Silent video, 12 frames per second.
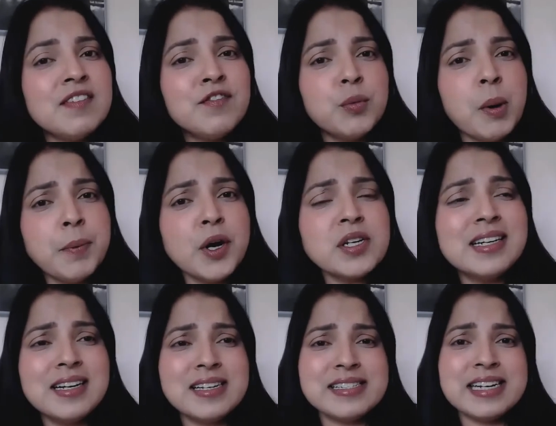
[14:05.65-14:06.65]
for my
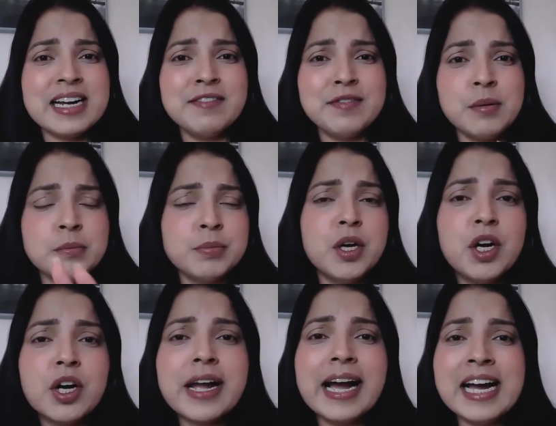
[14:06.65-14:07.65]
podcast and for my
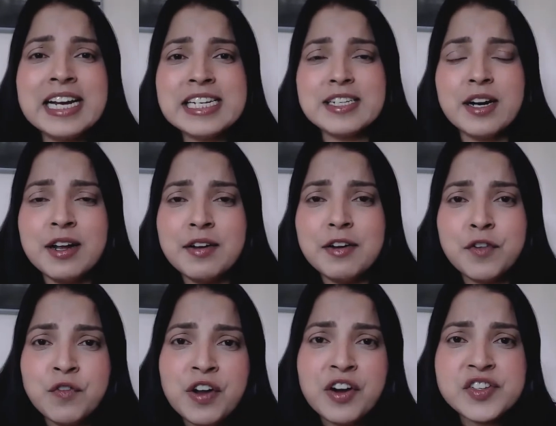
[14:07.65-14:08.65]
blog and
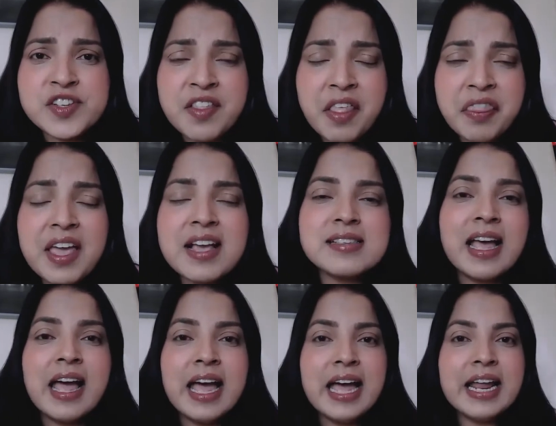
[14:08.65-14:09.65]
for various other things.
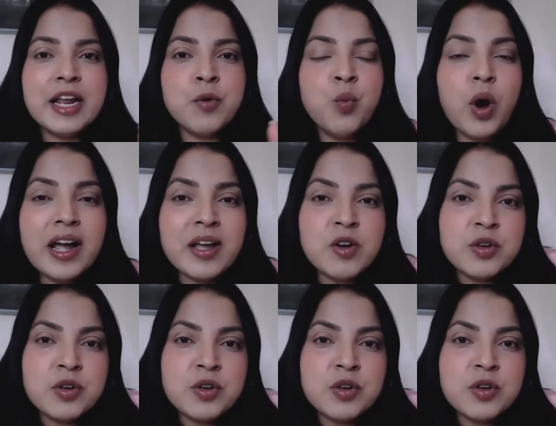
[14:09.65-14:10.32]
How